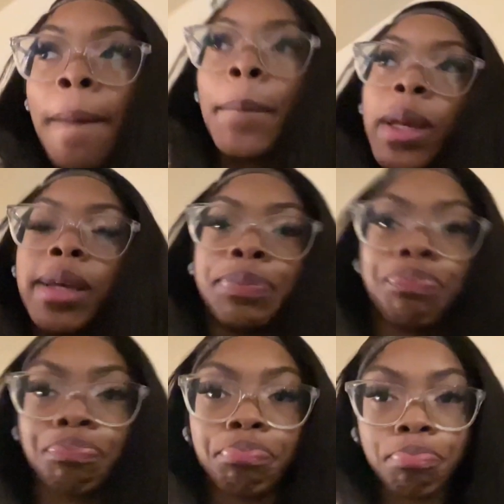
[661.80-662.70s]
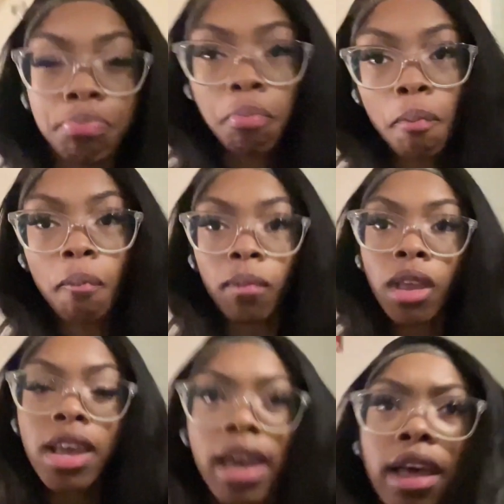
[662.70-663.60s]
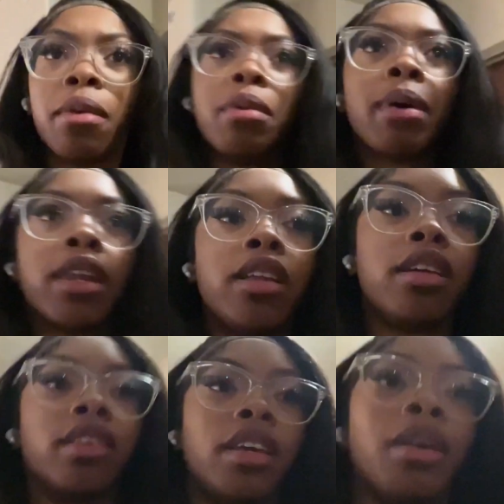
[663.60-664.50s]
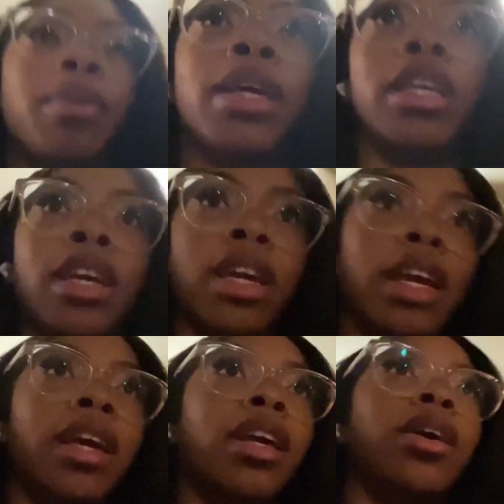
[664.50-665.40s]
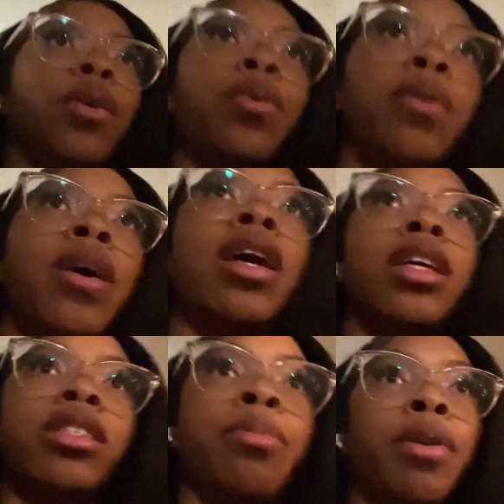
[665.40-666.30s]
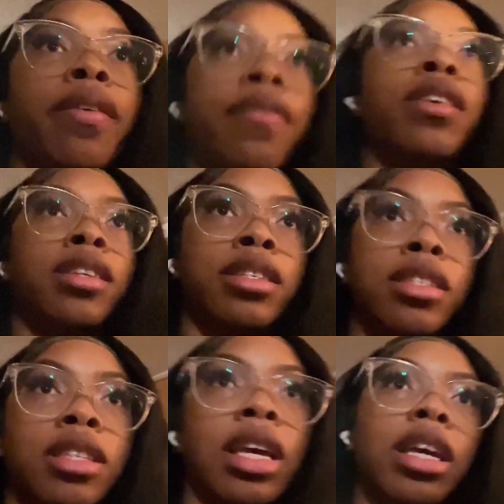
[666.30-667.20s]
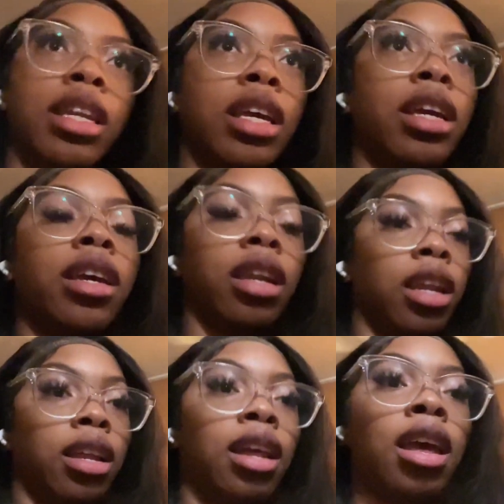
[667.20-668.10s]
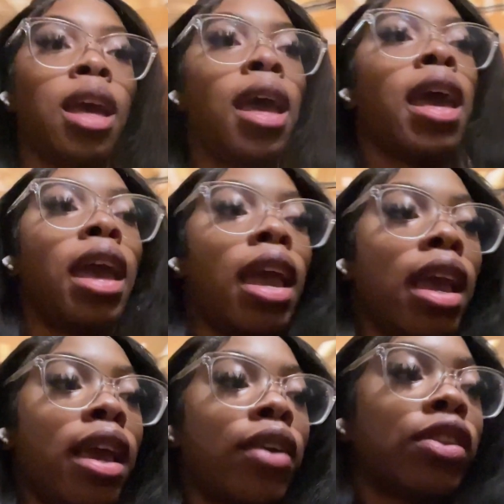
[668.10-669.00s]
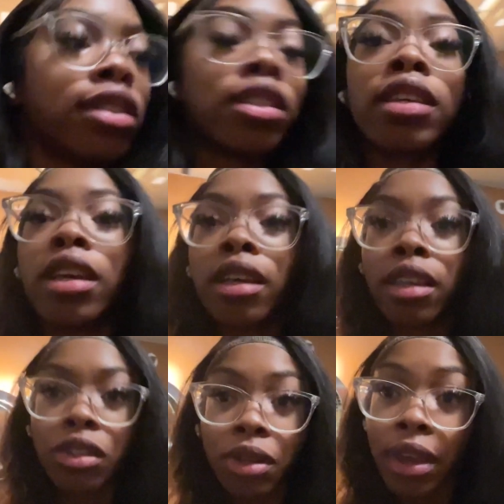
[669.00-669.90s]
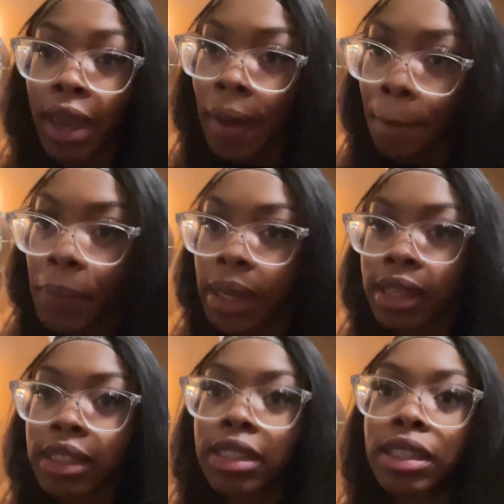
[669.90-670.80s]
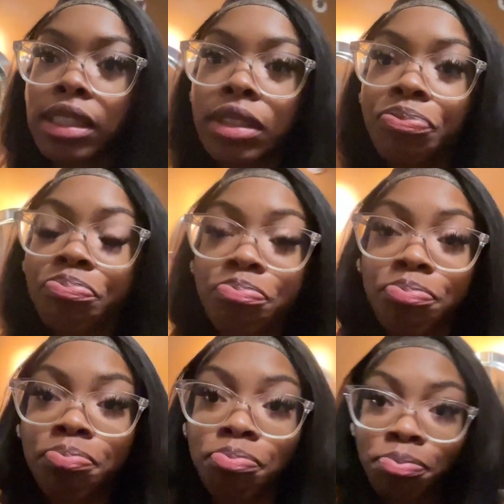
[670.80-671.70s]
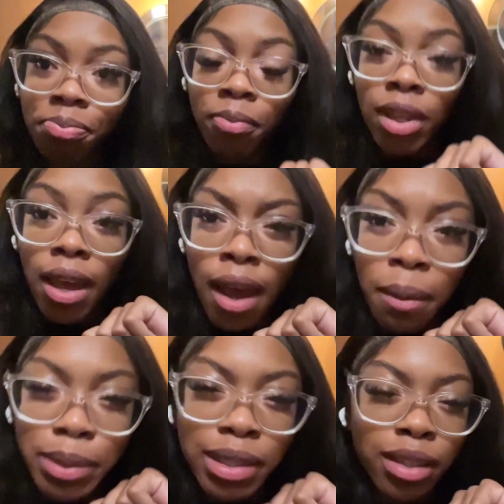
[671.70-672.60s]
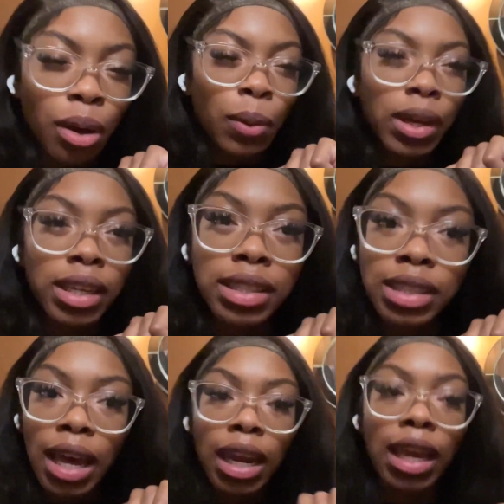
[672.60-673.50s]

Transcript: But yeah, we about to get ready and go to breakfast and then head to the campus. And I'm so excited.